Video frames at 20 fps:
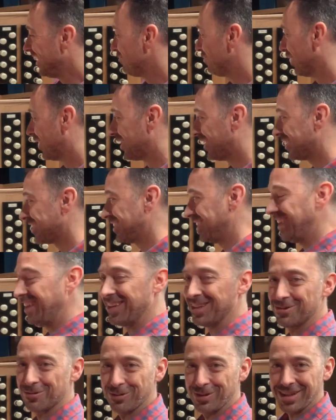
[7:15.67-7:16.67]
because
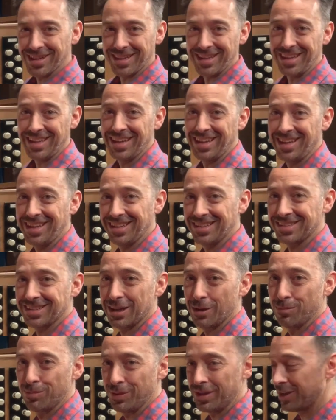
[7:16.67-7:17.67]
it really is
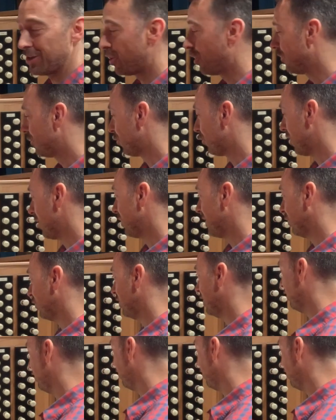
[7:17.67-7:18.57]
a bit overwhelming when